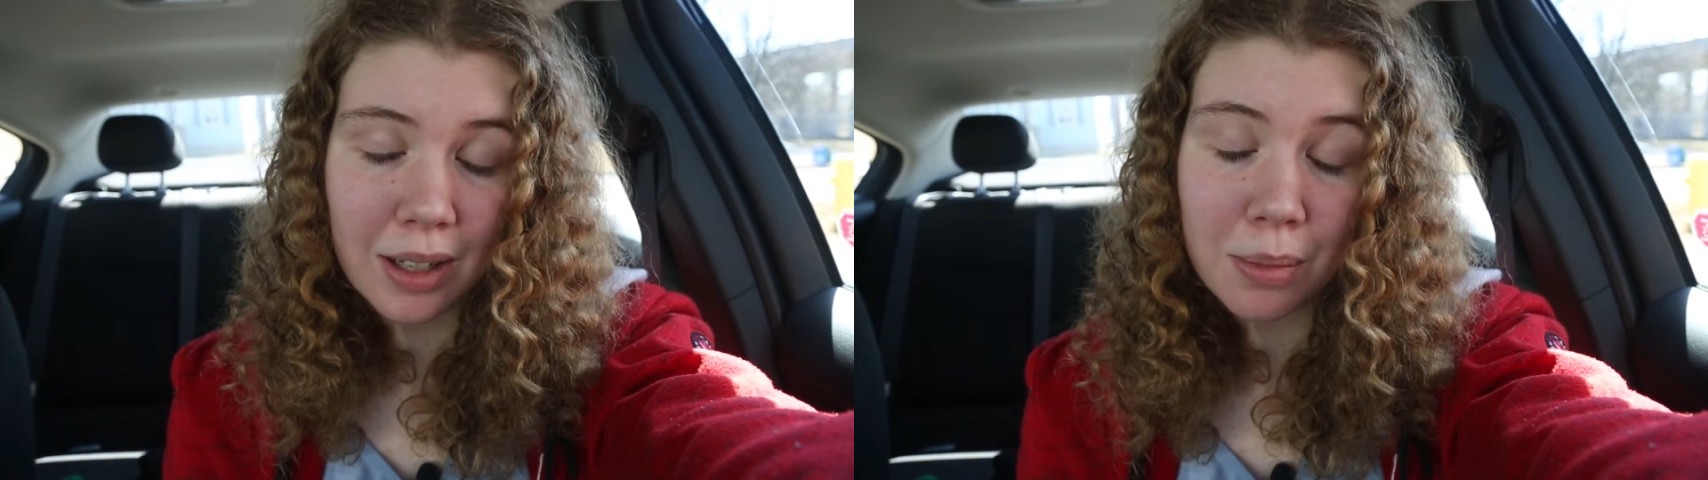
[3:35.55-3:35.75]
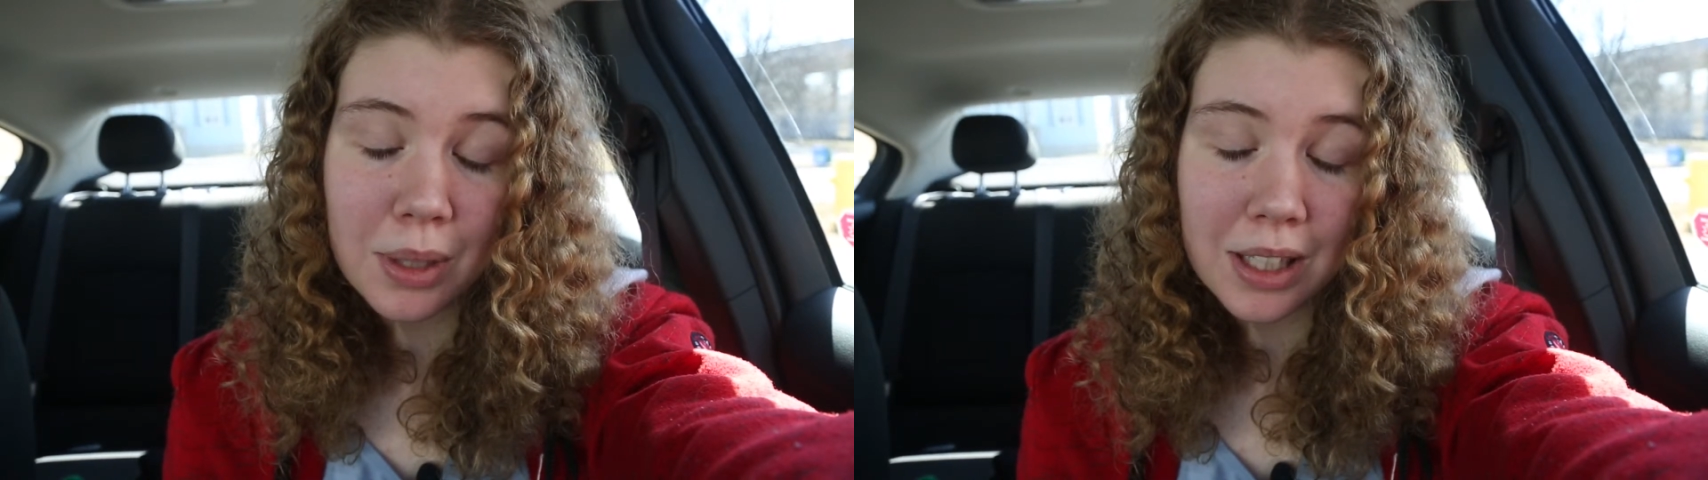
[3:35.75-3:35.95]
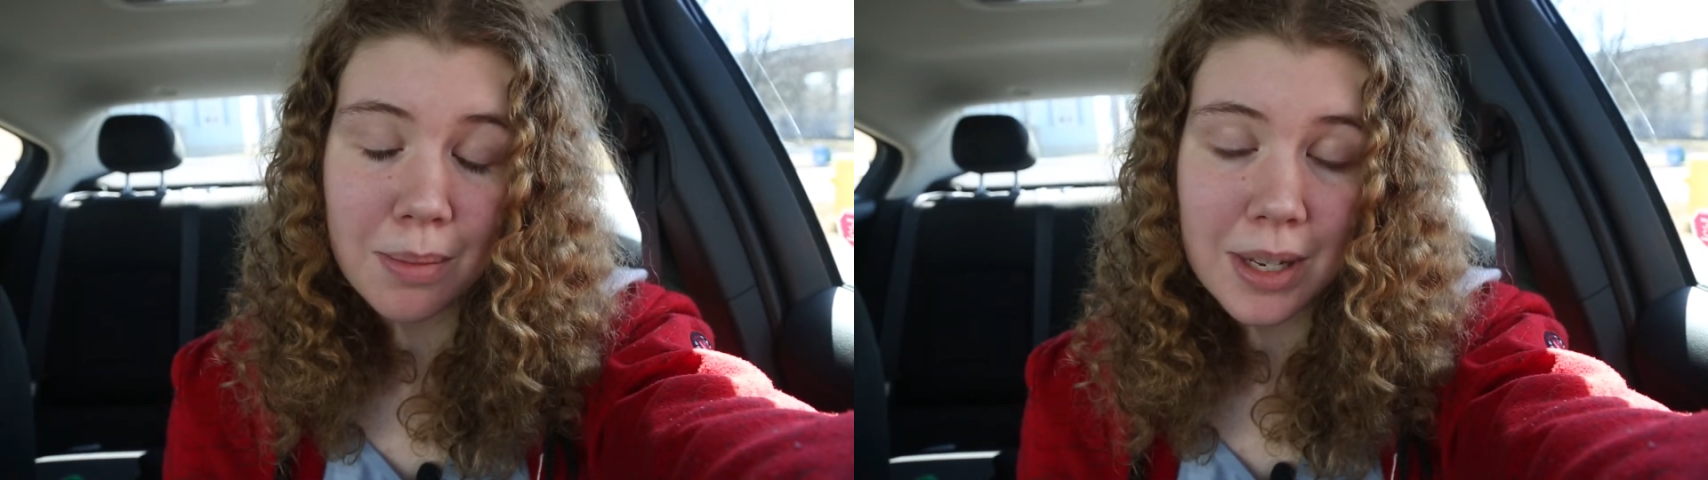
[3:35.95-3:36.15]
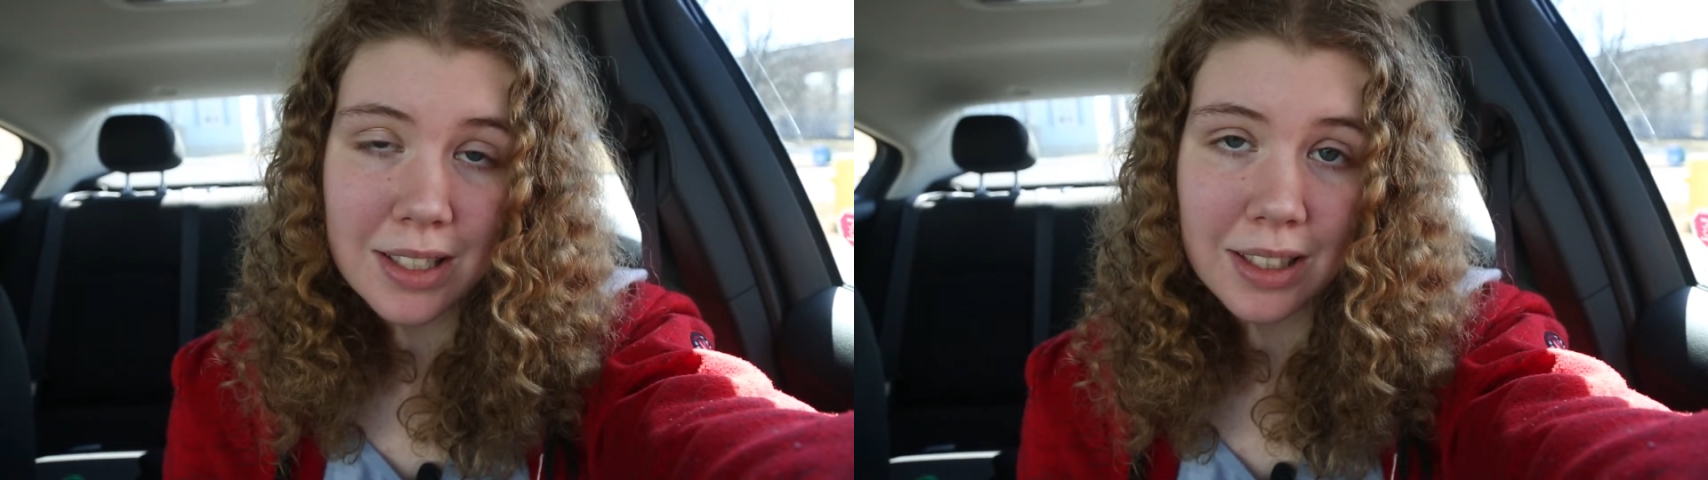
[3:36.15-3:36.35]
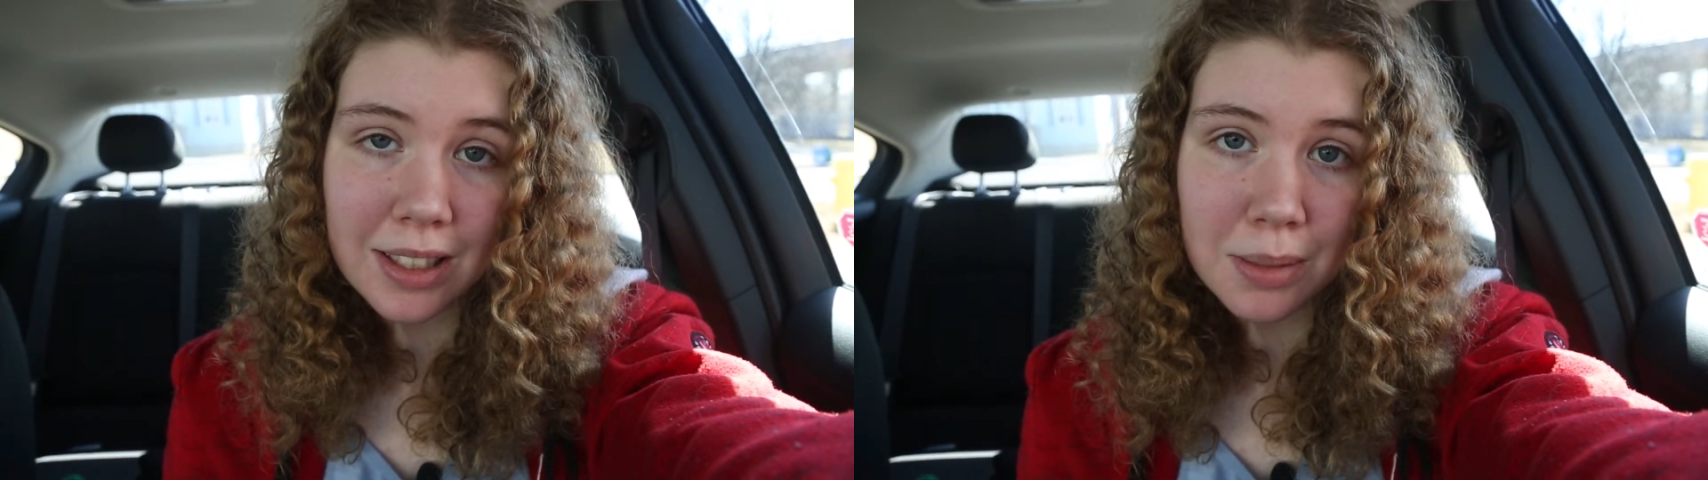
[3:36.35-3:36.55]
a really
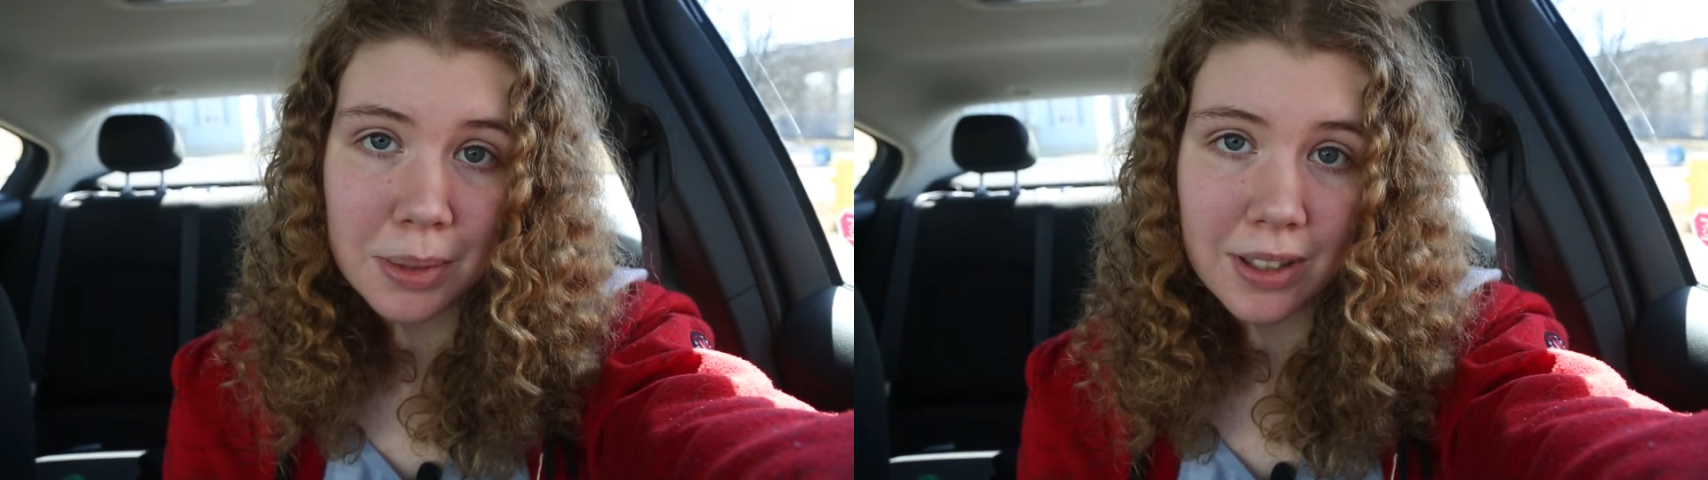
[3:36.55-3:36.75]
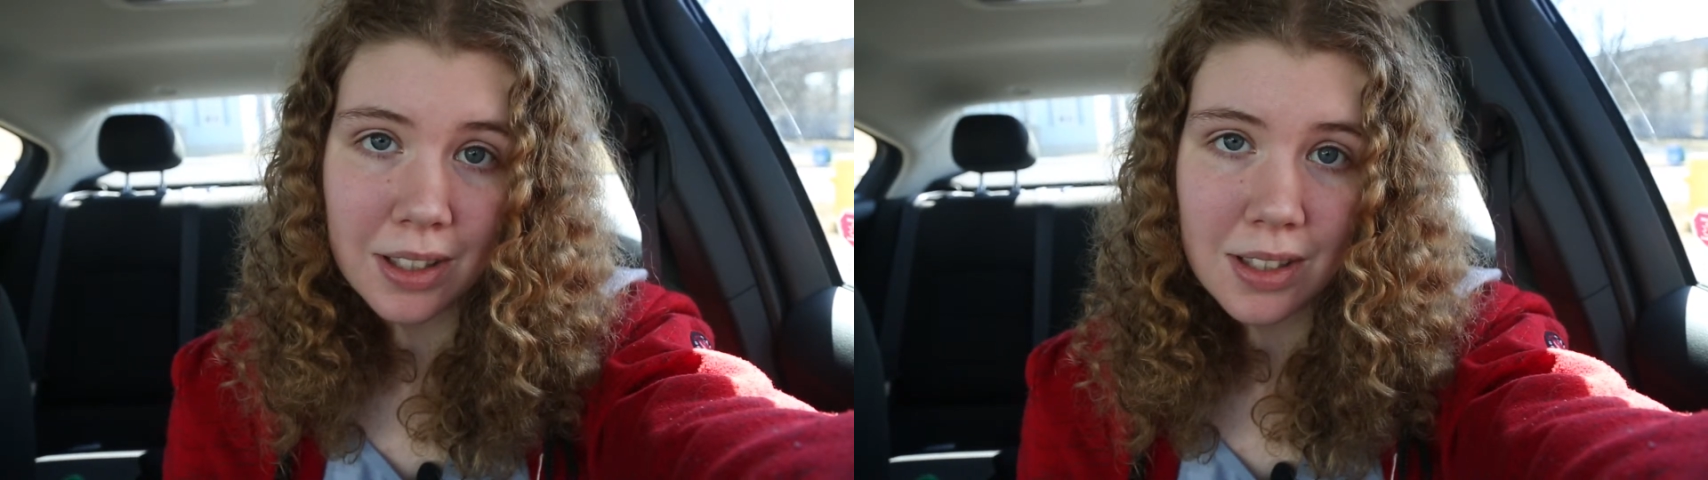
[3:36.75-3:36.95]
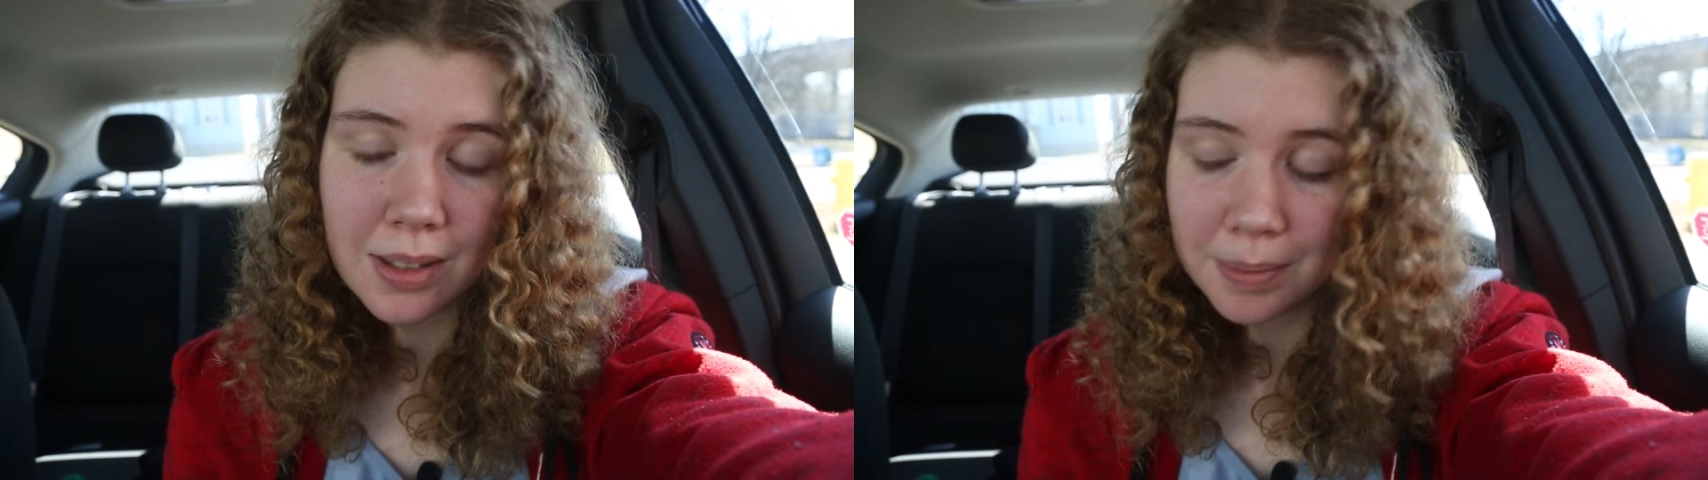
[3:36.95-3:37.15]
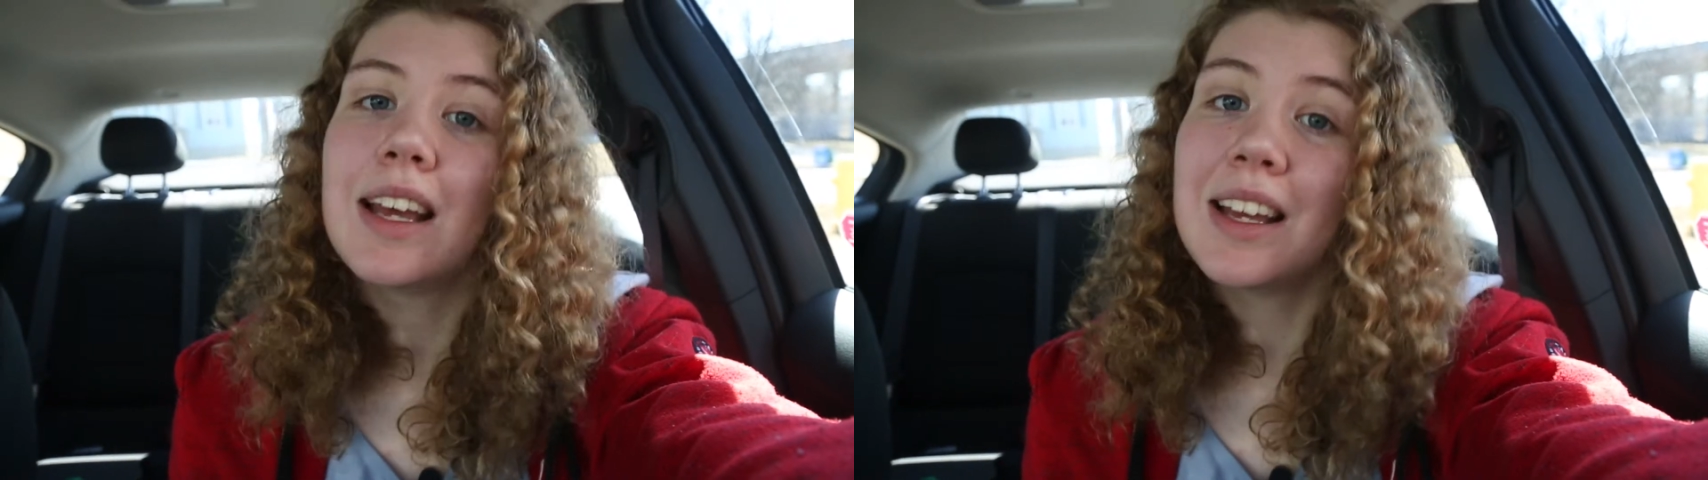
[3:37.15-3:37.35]
amazing experience.